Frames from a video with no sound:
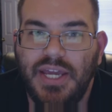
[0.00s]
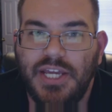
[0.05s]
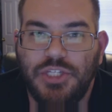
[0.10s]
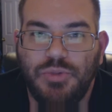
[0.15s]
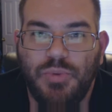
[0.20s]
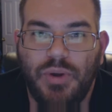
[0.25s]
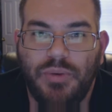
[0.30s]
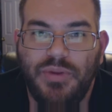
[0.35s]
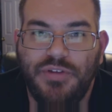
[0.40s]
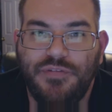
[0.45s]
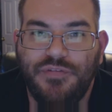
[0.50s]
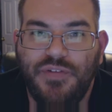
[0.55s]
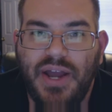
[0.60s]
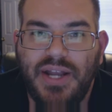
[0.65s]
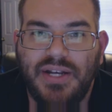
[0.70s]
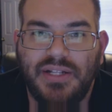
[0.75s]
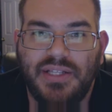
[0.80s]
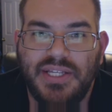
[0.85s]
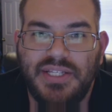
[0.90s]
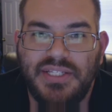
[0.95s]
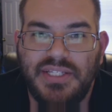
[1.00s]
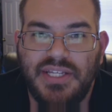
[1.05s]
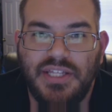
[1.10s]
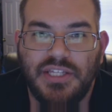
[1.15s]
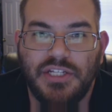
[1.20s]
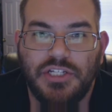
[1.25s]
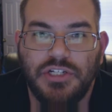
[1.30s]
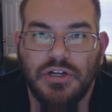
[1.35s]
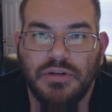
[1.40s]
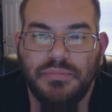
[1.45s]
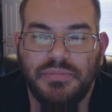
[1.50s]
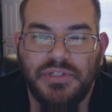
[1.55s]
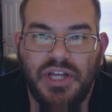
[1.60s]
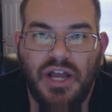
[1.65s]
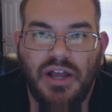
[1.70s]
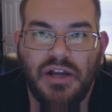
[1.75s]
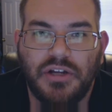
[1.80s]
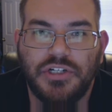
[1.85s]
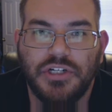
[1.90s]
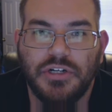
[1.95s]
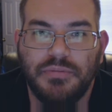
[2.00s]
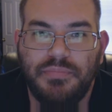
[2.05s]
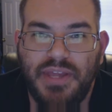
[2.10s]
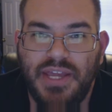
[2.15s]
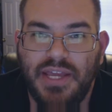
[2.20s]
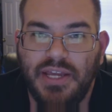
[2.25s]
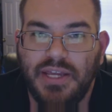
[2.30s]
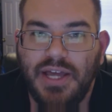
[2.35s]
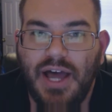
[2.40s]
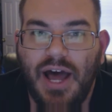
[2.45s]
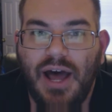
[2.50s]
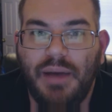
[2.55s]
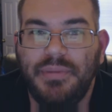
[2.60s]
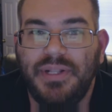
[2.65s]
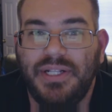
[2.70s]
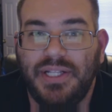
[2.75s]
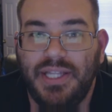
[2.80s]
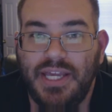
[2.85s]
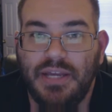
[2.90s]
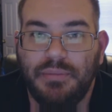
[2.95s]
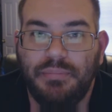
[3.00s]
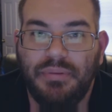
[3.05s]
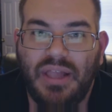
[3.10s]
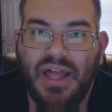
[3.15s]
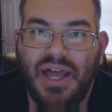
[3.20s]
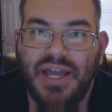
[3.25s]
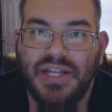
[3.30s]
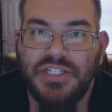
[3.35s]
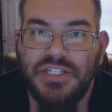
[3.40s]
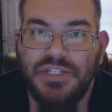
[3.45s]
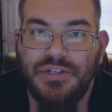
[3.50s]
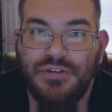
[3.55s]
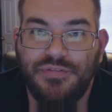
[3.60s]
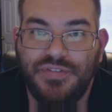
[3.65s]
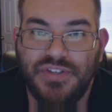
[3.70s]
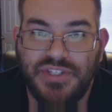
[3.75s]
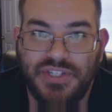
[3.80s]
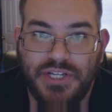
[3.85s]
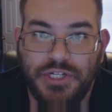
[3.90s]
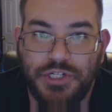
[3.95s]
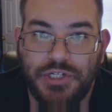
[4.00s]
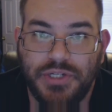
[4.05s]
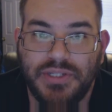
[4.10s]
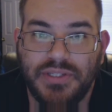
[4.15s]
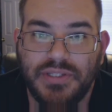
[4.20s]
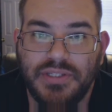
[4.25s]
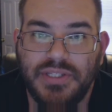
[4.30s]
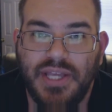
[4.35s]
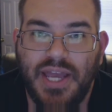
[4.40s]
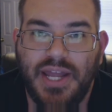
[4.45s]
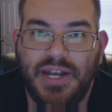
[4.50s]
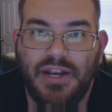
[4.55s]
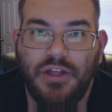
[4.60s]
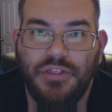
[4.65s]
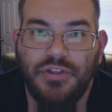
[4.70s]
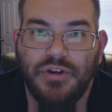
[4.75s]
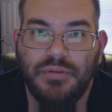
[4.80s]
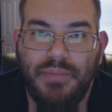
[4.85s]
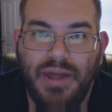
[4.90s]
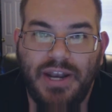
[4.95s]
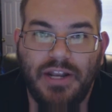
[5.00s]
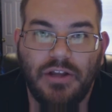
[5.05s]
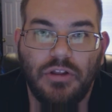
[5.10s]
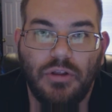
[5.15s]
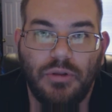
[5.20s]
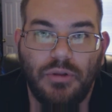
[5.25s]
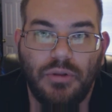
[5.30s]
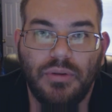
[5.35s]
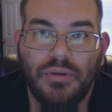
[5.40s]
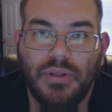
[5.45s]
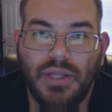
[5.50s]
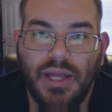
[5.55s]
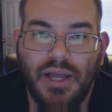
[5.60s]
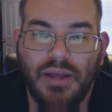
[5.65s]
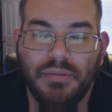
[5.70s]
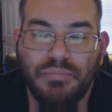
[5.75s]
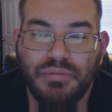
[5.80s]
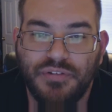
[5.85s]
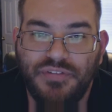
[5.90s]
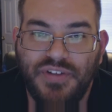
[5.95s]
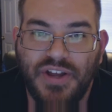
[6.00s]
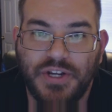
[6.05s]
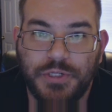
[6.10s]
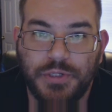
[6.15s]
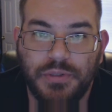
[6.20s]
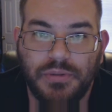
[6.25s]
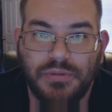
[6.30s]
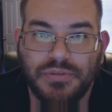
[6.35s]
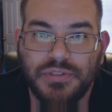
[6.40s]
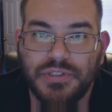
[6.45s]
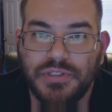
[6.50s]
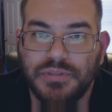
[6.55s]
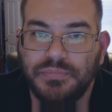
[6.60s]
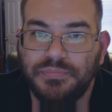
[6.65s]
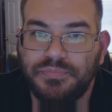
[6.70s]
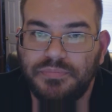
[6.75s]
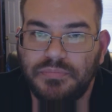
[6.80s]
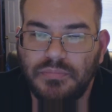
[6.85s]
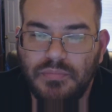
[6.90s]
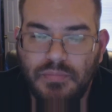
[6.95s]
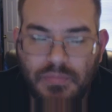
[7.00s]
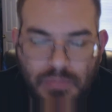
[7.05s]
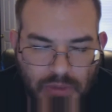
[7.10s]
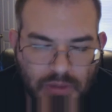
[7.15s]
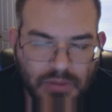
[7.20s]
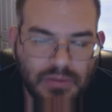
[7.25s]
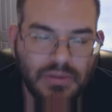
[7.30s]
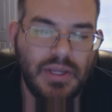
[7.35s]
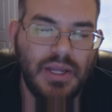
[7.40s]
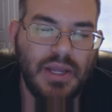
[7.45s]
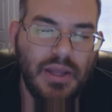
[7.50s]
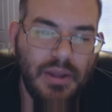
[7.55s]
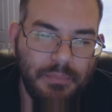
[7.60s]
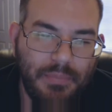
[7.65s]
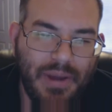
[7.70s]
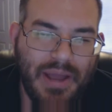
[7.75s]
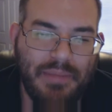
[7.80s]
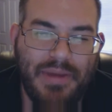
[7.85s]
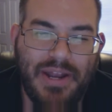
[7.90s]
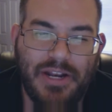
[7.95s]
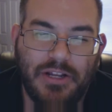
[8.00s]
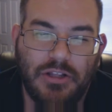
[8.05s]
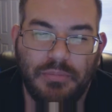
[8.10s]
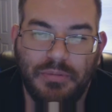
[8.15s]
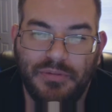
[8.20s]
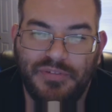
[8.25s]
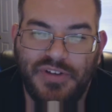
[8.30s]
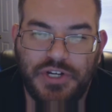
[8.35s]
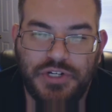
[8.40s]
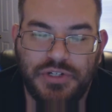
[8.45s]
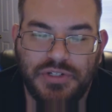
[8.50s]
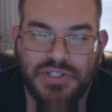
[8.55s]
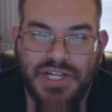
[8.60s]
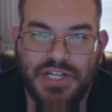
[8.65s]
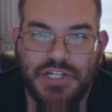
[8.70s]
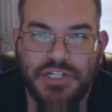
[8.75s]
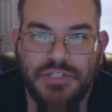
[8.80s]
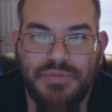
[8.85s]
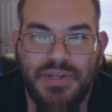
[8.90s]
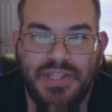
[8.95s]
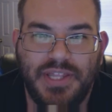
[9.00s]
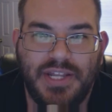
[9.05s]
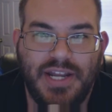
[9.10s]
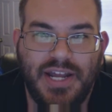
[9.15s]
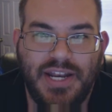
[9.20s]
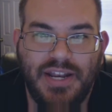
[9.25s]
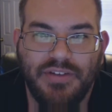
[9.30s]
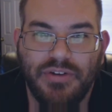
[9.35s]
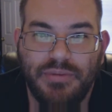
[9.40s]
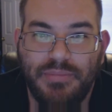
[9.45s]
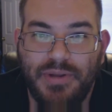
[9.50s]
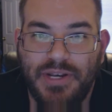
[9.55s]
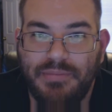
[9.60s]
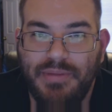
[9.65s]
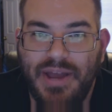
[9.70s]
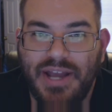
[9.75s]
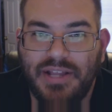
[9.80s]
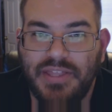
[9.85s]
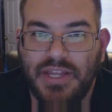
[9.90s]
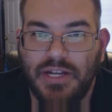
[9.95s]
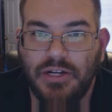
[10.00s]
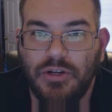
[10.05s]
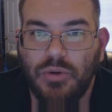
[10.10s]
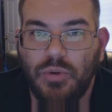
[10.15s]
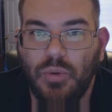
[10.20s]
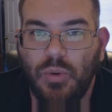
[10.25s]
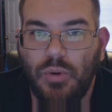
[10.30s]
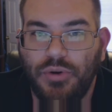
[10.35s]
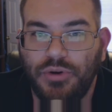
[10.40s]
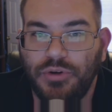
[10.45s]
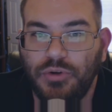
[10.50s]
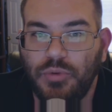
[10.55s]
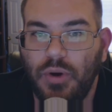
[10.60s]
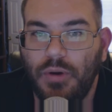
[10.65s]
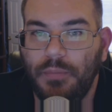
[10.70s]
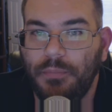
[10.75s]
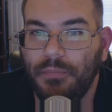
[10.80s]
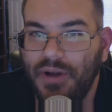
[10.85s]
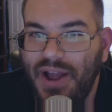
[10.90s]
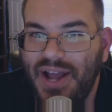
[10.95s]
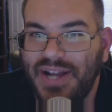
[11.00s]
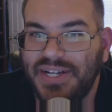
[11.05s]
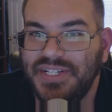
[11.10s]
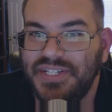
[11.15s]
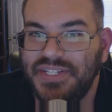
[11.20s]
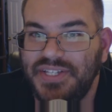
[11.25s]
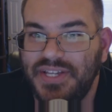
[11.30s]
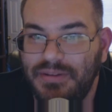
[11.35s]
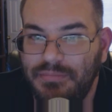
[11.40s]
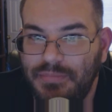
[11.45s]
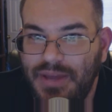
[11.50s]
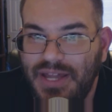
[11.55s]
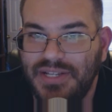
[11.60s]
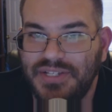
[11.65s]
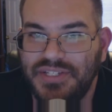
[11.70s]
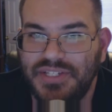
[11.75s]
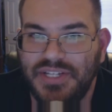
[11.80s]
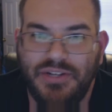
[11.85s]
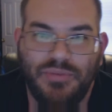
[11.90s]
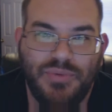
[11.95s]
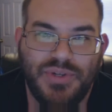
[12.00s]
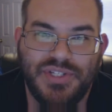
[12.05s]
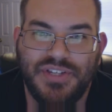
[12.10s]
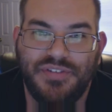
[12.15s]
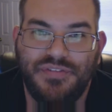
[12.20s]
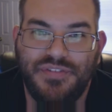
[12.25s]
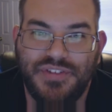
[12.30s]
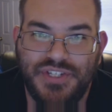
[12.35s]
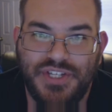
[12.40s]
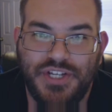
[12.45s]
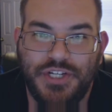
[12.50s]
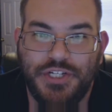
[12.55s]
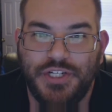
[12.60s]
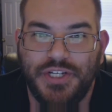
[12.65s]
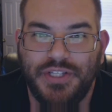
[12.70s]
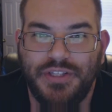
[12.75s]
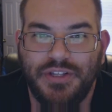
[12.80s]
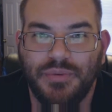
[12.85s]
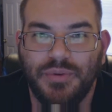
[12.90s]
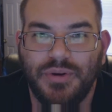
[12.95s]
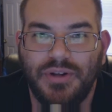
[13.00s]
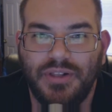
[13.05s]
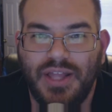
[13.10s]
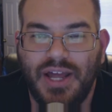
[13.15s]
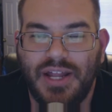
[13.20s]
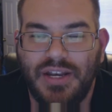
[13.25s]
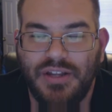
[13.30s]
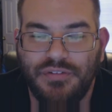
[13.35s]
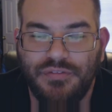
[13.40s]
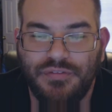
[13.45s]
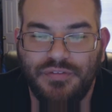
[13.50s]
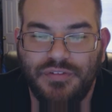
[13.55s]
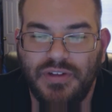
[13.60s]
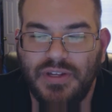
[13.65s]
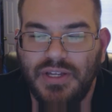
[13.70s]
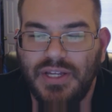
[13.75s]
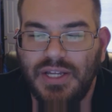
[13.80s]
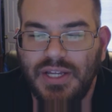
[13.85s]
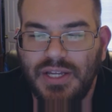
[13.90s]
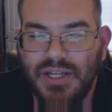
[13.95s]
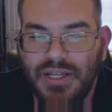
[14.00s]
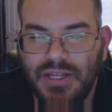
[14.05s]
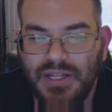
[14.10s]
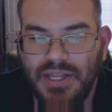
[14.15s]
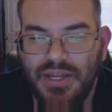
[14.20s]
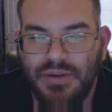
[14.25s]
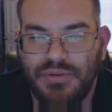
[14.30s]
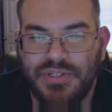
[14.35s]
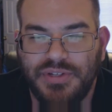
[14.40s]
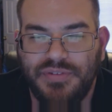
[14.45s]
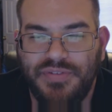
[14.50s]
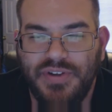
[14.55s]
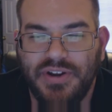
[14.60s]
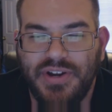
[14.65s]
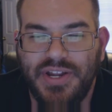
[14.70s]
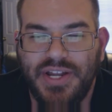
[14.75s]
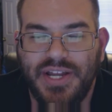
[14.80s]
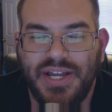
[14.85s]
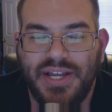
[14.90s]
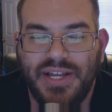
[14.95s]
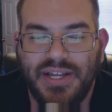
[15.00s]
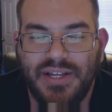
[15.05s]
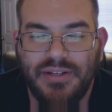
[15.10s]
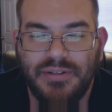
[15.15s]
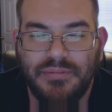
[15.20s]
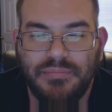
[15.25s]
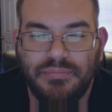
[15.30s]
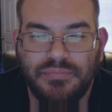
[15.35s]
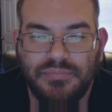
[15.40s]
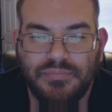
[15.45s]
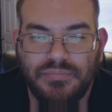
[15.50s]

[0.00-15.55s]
is when we finally see the term doctor being commonly applied to physicians and other medical professionals. By medical professionals, I just mean that not everybody back then, quote unquote, practicing medicine was a physician. There were it was a very, an